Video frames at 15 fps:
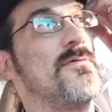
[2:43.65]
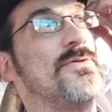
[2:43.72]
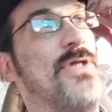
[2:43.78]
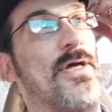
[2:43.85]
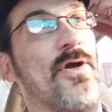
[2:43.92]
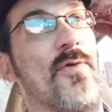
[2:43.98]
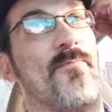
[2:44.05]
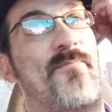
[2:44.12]

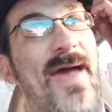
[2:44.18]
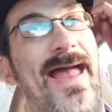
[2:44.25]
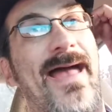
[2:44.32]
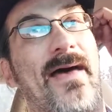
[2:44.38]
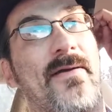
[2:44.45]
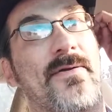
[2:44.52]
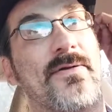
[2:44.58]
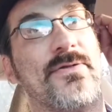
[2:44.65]

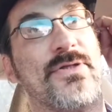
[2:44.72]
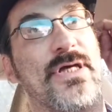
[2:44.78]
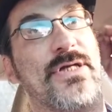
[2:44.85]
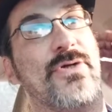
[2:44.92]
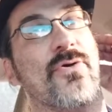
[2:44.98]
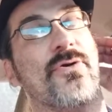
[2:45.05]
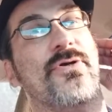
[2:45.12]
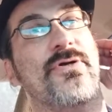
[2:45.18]
banned, that
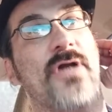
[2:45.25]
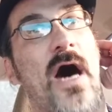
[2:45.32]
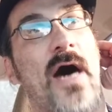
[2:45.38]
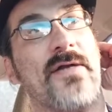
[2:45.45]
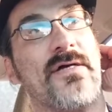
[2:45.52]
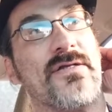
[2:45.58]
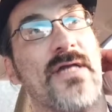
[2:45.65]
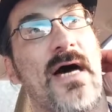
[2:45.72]
you're
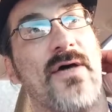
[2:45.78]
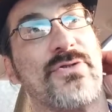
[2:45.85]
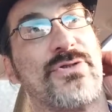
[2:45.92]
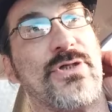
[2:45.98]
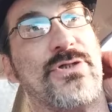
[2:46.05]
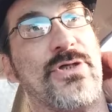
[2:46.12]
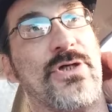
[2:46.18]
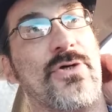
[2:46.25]
not allowed
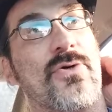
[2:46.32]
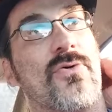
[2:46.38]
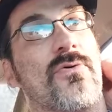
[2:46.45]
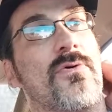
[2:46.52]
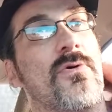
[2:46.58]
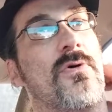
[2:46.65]
to do?